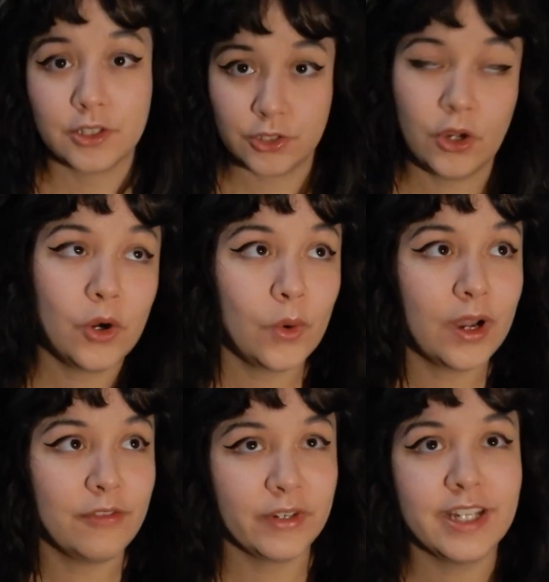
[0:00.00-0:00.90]
So,
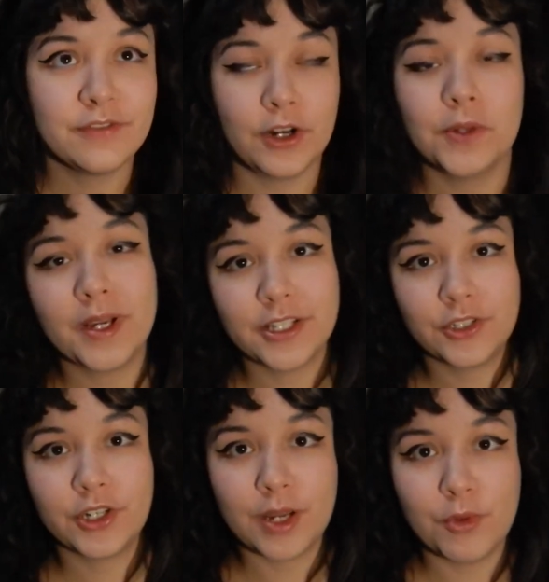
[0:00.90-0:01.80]
if you guys follow my
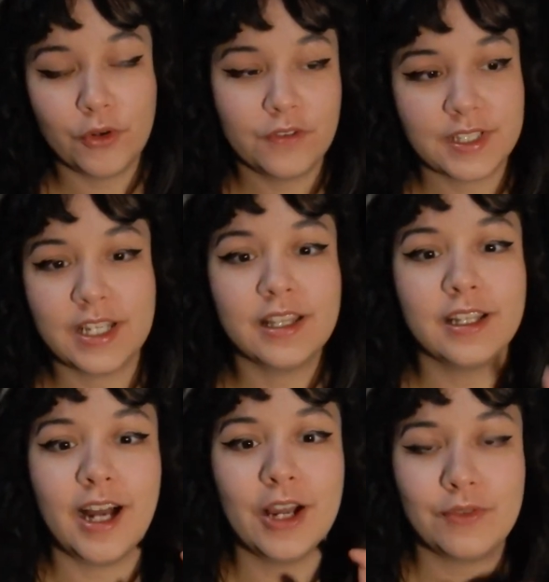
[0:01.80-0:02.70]
Instagram, you would have seen
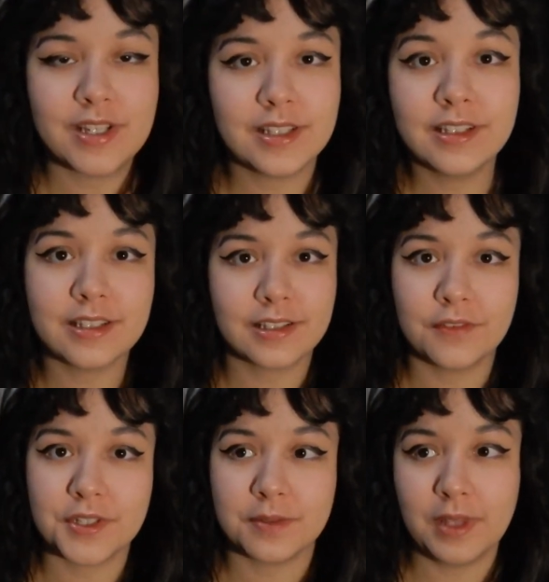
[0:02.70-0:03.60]
that I recently
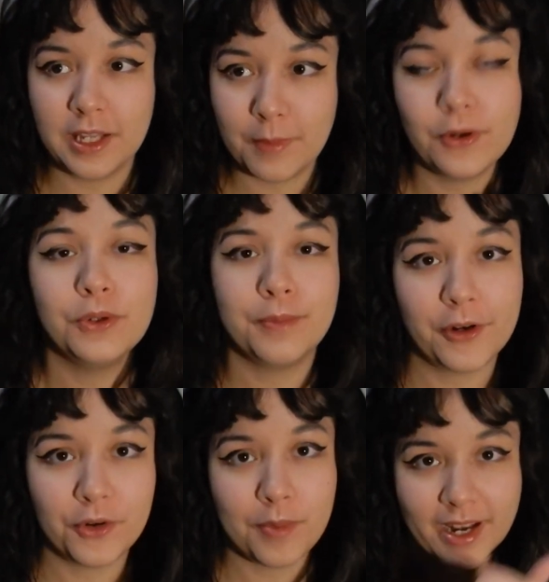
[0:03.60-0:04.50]
discovered something in my old
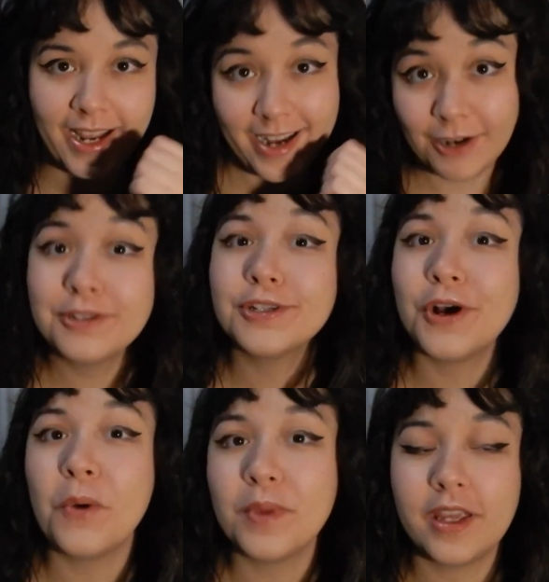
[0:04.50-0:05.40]
bedroom that I now took
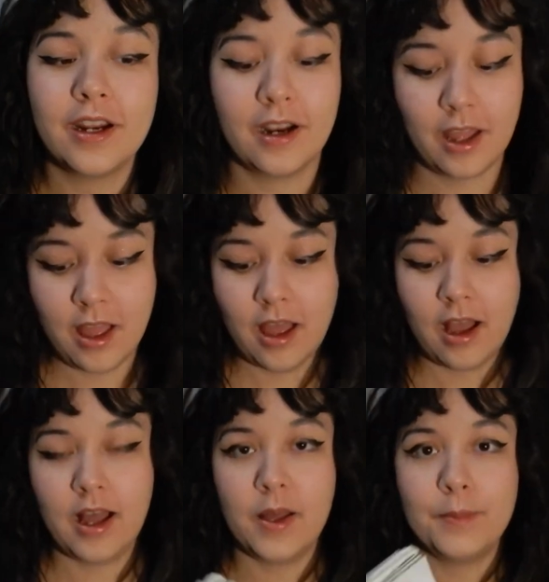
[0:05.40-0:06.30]
home here.
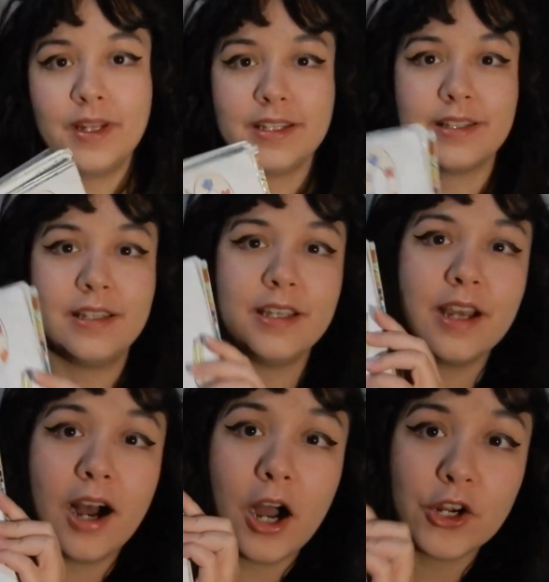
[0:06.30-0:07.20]
It is
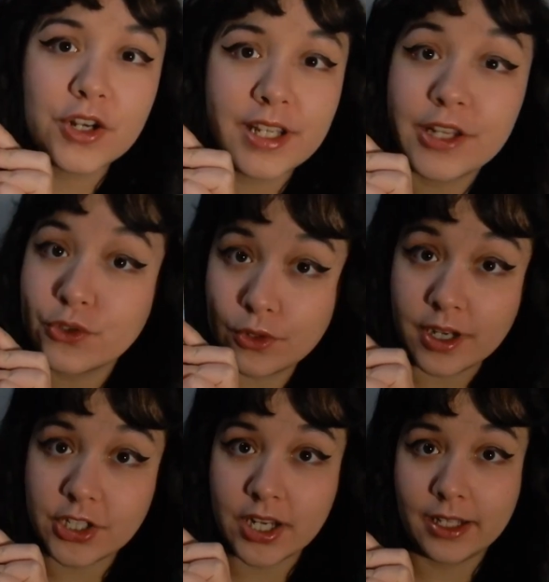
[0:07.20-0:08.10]
the 100-day
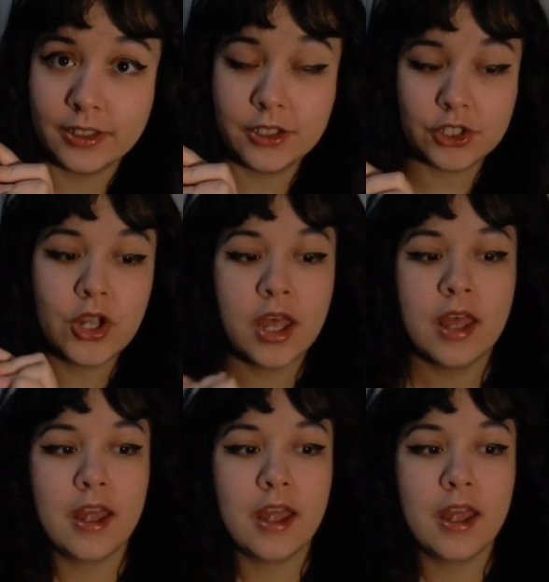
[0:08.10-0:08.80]
drawing challenge.